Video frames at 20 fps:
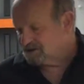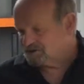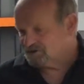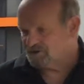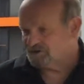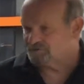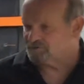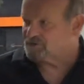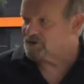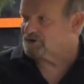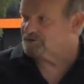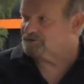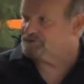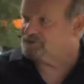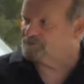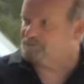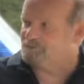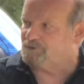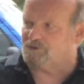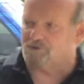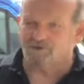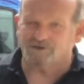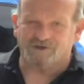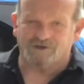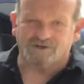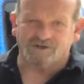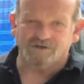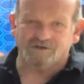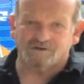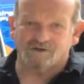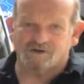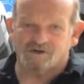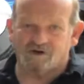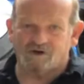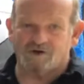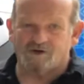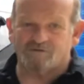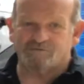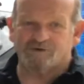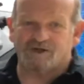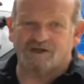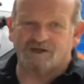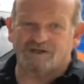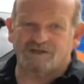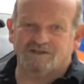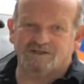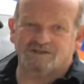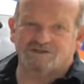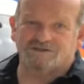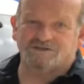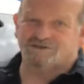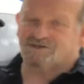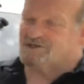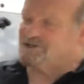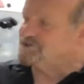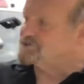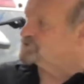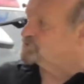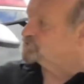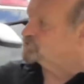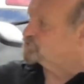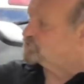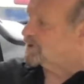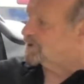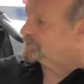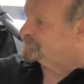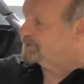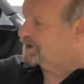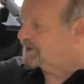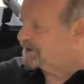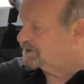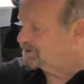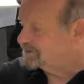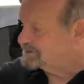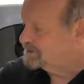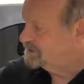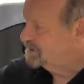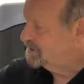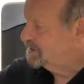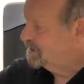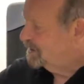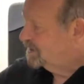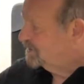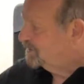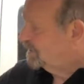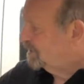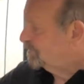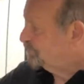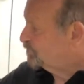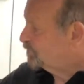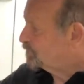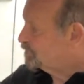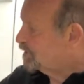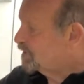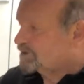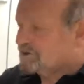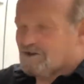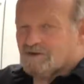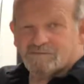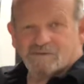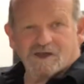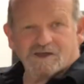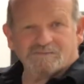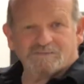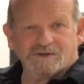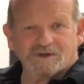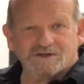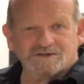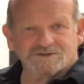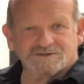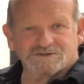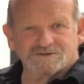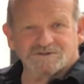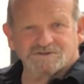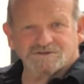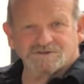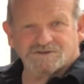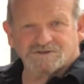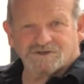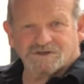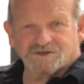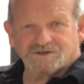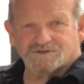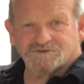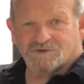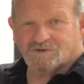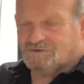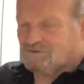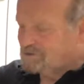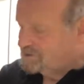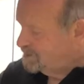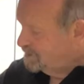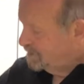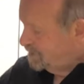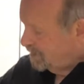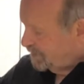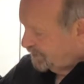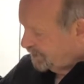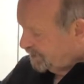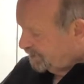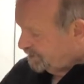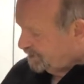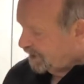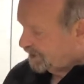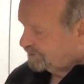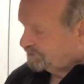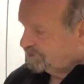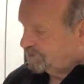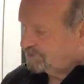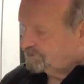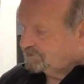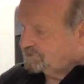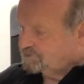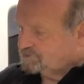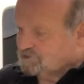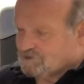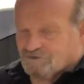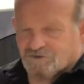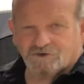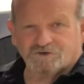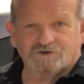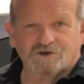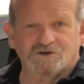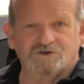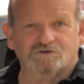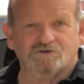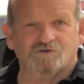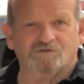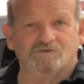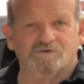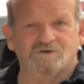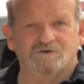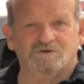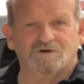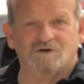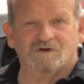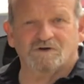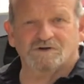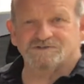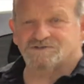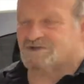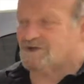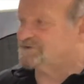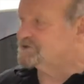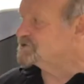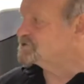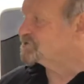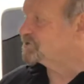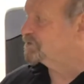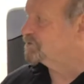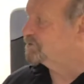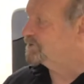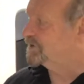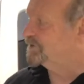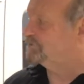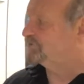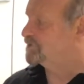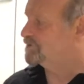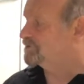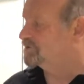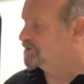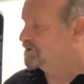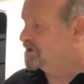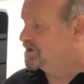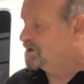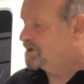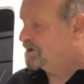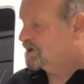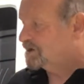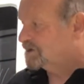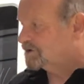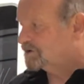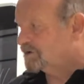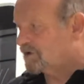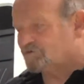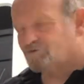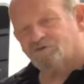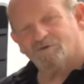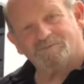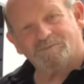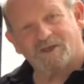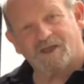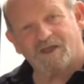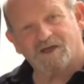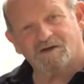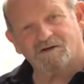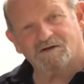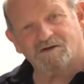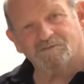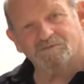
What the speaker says: You've got the beauty of a diesel truck mount. It's a Prochem Apex diesel connected to the diesel fuel line. So this will give you lots of power